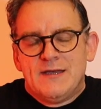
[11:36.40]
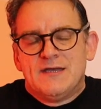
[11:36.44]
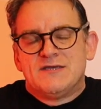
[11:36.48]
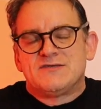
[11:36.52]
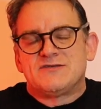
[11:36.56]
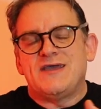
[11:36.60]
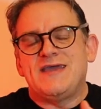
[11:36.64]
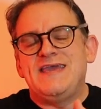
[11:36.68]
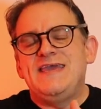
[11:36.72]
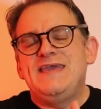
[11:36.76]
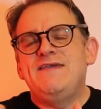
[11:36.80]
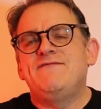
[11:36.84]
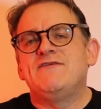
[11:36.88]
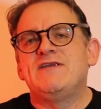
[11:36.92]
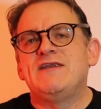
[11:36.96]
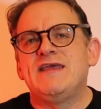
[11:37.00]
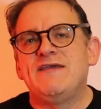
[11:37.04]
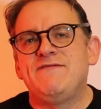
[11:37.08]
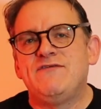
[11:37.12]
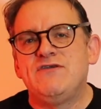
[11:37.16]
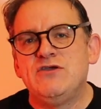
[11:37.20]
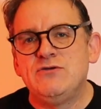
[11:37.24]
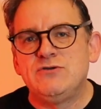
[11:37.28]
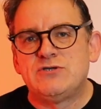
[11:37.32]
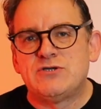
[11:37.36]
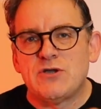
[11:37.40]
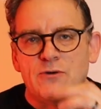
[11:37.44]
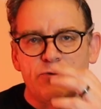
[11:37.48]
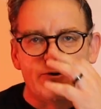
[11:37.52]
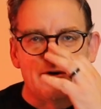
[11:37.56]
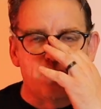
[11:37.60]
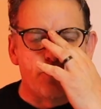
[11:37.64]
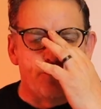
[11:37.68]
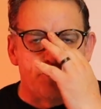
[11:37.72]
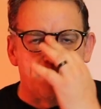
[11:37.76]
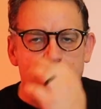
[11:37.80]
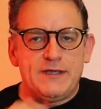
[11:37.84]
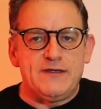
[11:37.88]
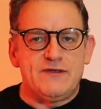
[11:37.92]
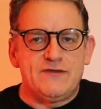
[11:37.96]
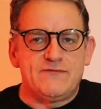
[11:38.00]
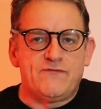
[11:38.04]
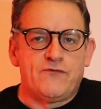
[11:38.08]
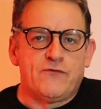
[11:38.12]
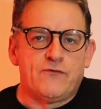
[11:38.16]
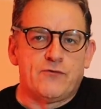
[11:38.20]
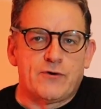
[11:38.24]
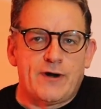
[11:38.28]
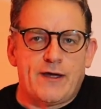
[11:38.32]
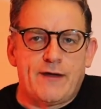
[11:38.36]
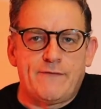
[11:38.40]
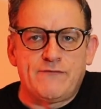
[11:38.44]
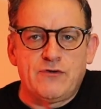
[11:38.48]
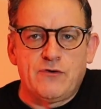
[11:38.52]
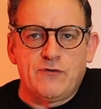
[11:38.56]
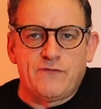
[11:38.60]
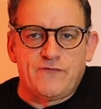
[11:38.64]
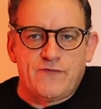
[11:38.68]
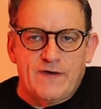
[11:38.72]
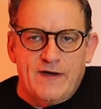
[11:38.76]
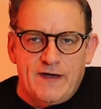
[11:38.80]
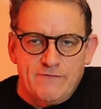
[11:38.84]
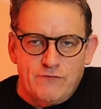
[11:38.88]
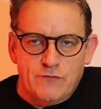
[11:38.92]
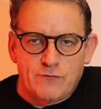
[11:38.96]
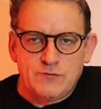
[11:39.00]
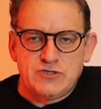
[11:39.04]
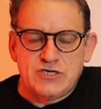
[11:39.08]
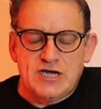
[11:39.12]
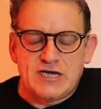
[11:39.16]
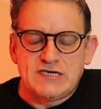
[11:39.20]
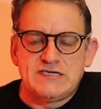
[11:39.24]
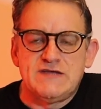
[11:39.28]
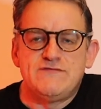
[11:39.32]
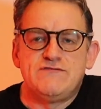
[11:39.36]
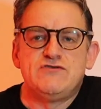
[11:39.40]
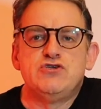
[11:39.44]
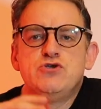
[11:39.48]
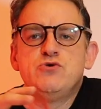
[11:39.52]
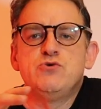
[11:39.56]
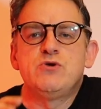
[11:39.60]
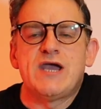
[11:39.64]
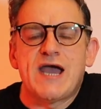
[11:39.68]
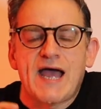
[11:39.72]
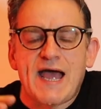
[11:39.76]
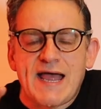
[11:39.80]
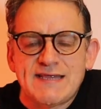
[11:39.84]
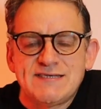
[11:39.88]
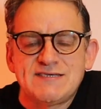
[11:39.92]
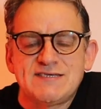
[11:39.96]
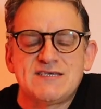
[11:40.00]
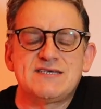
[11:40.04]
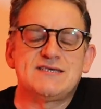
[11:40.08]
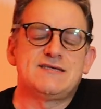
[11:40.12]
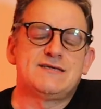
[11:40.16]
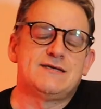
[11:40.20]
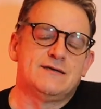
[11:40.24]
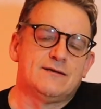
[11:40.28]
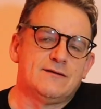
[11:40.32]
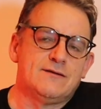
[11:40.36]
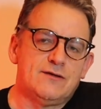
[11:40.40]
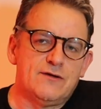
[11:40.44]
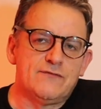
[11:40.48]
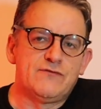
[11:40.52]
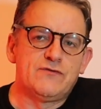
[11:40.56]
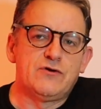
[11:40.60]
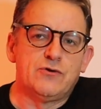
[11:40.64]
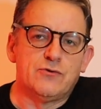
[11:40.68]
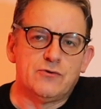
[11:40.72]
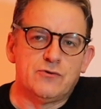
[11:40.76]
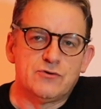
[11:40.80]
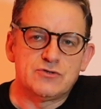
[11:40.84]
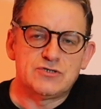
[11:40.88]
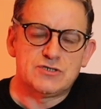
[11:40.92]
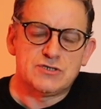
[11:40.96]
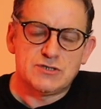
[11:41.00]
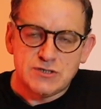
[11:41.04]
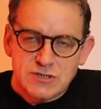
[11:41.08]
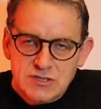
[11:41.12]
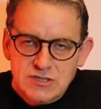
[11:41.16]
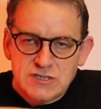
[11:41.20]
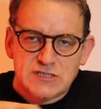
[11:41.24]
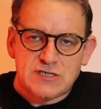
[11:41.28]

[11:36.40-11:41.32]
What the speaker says: so even if you don't complete 4 out of your 5 objectives, you can still, of course,